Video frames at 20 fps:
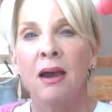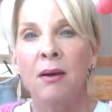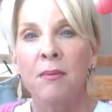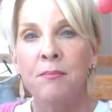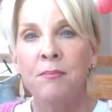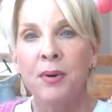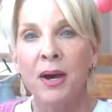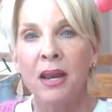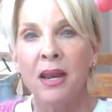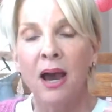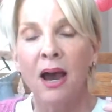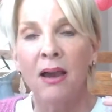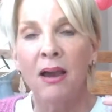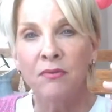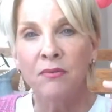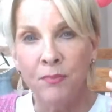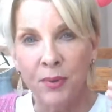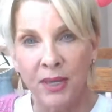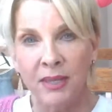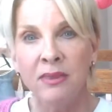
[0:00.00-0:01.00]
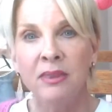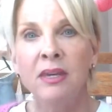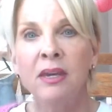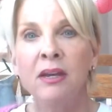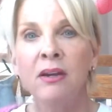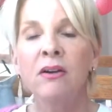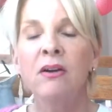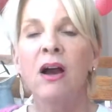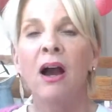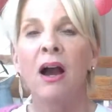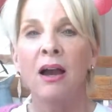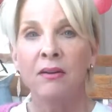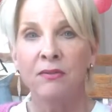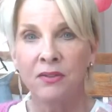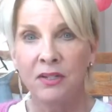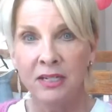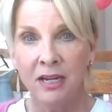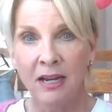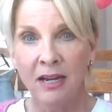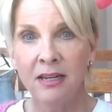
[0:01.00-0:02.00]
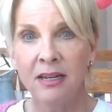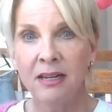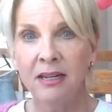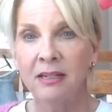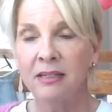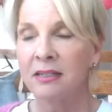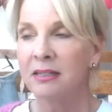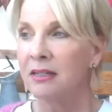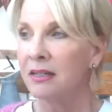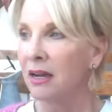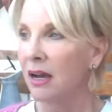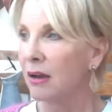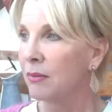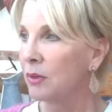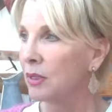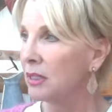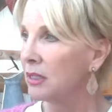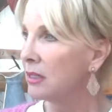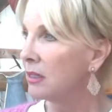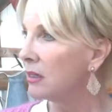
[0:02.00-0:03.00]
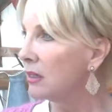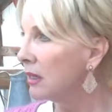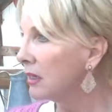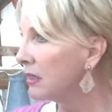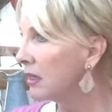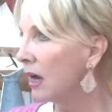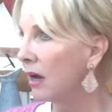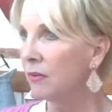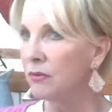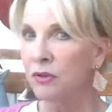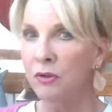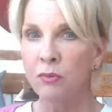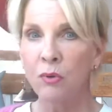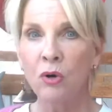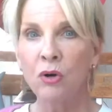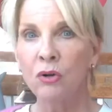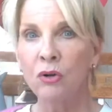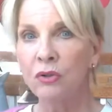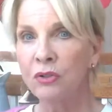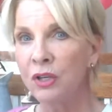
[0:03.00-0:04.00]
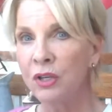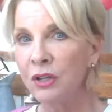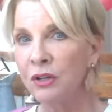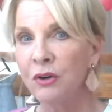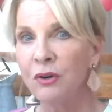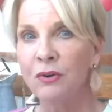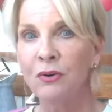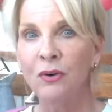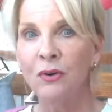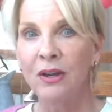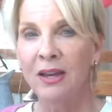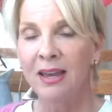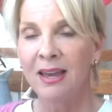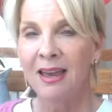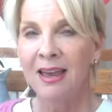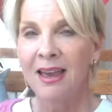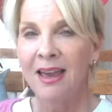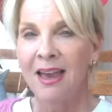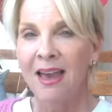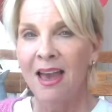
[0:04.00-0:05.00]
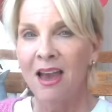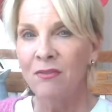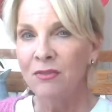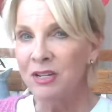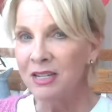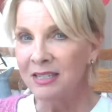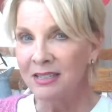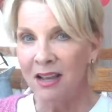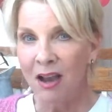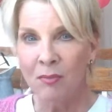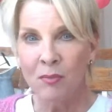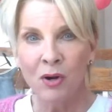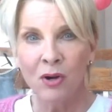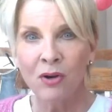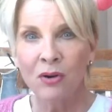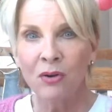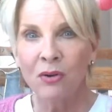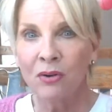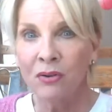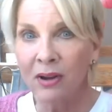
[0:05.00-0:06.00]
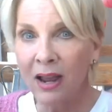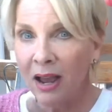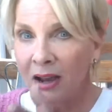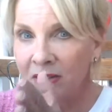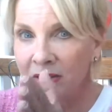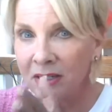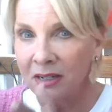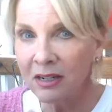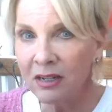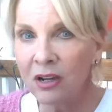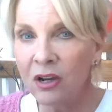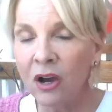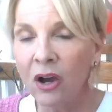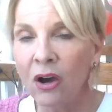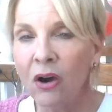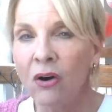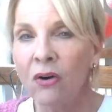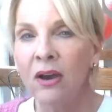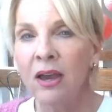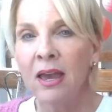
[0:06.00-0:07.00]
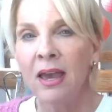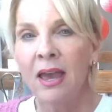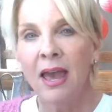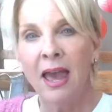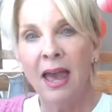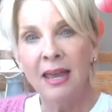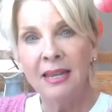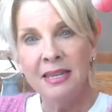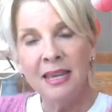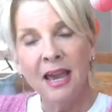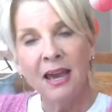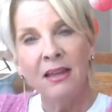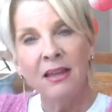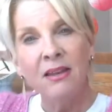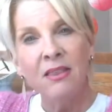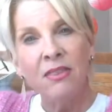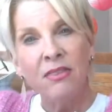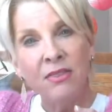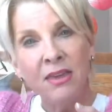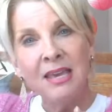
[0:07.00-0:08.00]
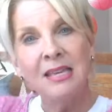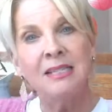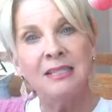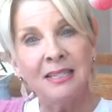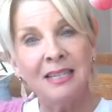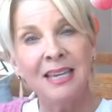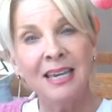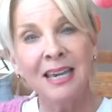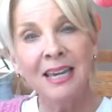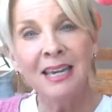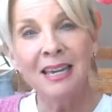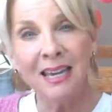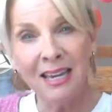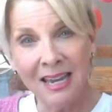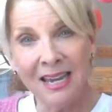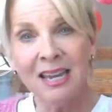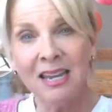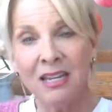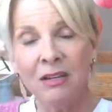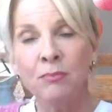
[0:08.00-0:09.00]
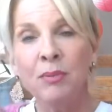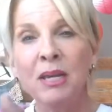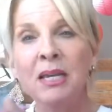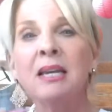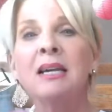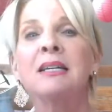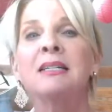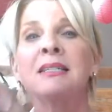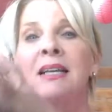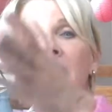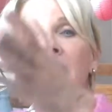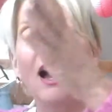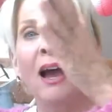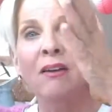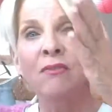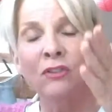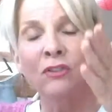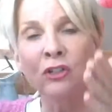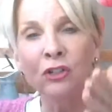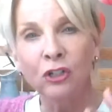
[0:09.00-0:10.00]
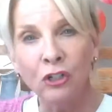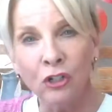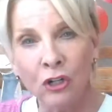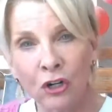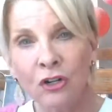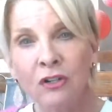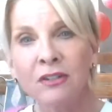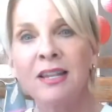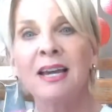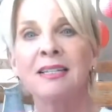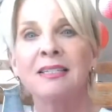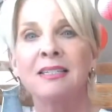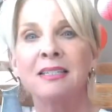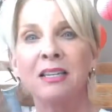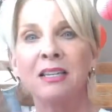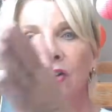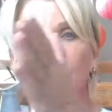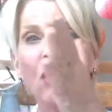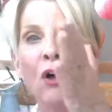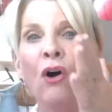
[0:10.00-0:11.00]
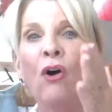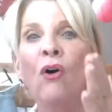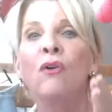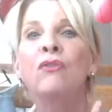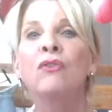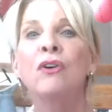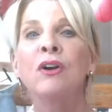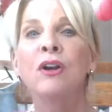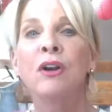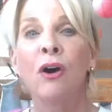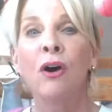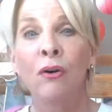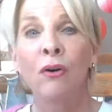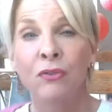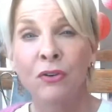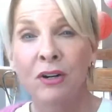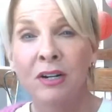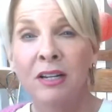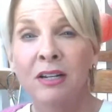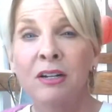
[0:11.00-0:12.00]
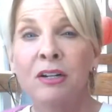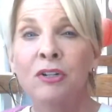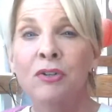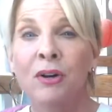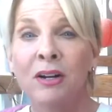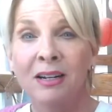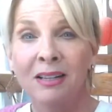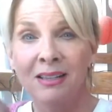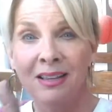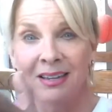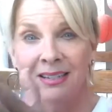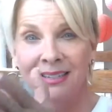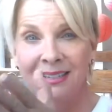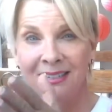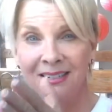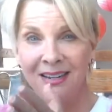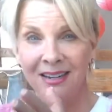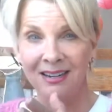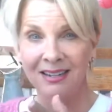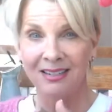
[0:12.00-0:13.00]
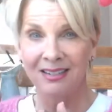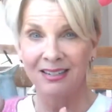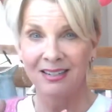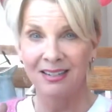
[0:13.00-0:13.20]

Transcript: But I've been there, I've done it. I'm a little uncomfortable, every summer, how's it going to go? And yet things kick in because I've learned that skill over and over in an adrenalized state.